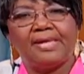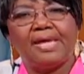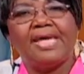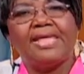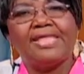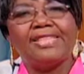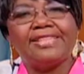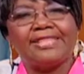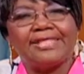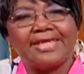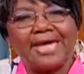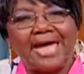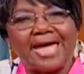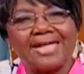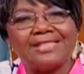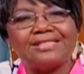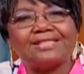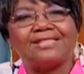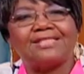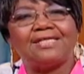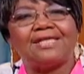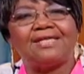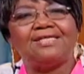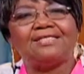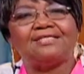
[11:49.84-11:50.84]

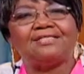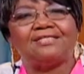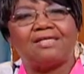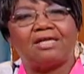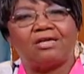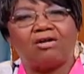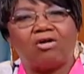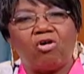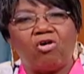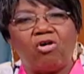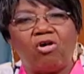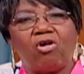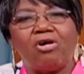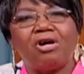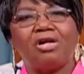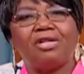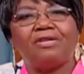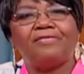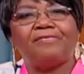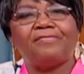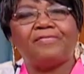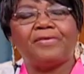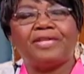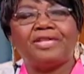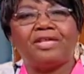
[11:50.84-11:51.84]
That is the call
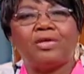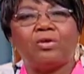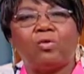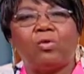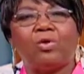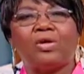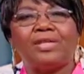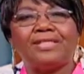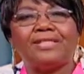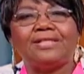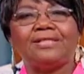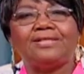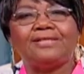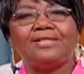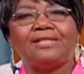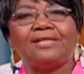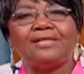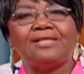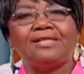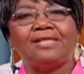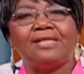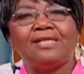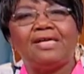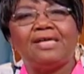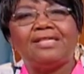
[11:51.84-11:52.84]
for
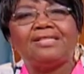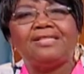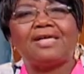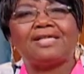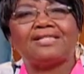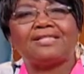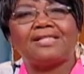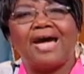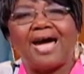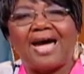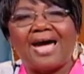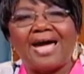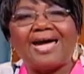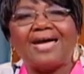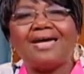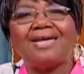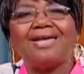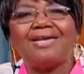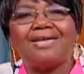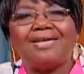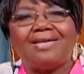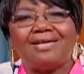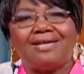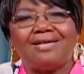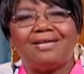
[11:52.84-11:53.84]
equality that I
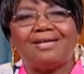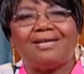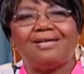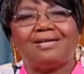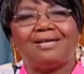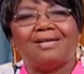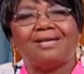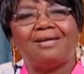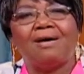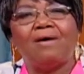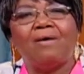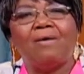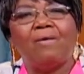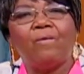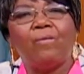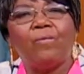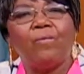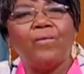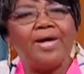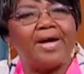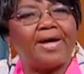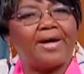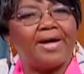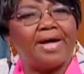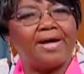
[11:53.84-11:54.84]
hear
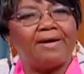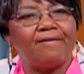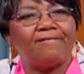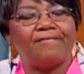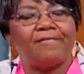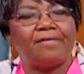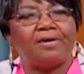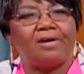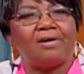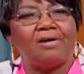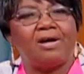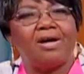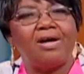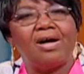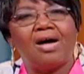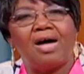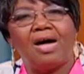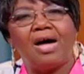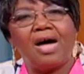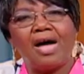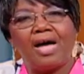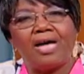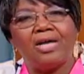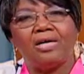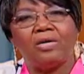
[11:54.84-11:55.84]
wherever
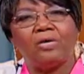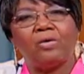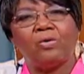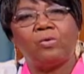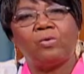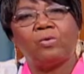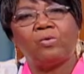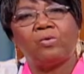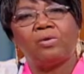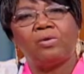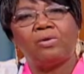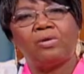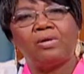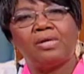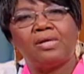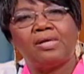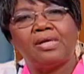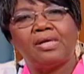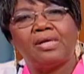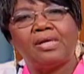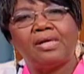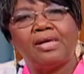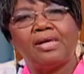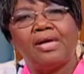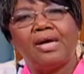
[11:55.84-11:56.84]
I go.
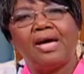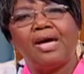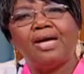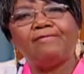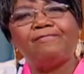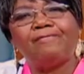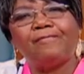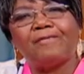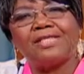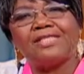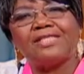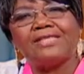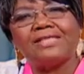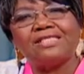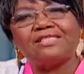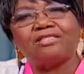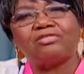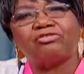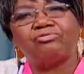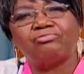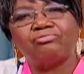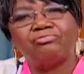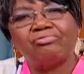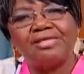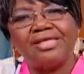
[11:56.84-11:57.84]
And for
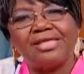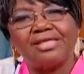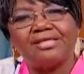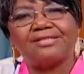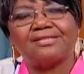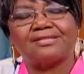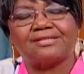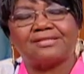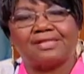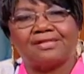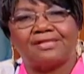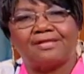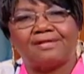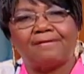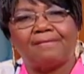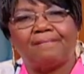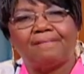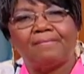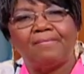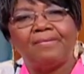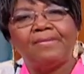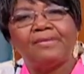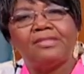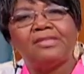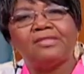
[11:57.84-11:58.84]
this reason,
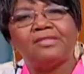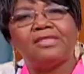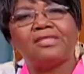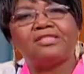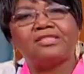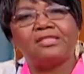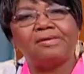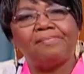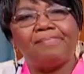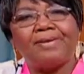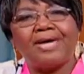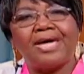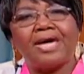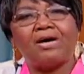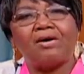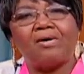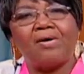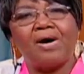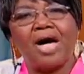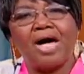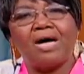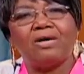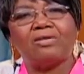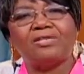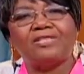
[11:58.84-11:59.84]
the Tobago
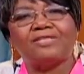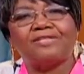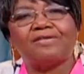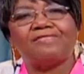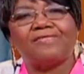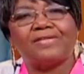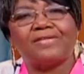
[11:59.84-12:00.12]
House of